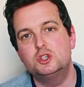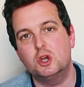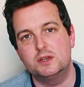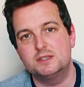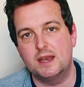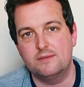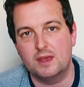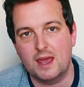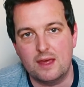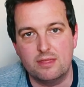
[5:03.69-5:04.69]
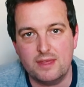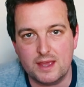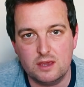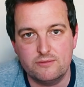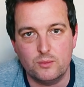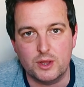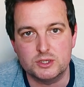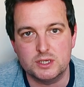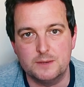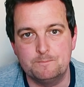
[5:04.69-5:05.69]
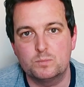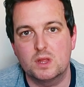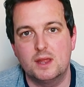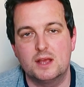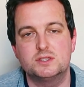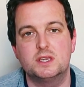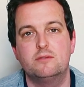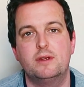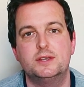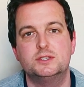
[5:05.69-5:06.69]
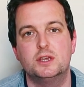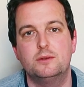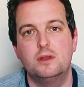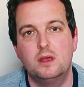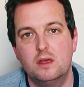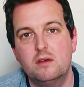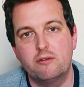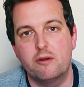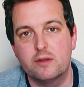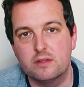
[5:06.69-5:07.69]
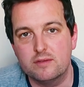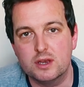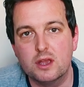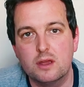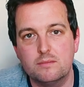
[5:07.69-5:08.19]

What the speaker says: Join us then if you can. Thank you for watching and I'll see you really soon for another video.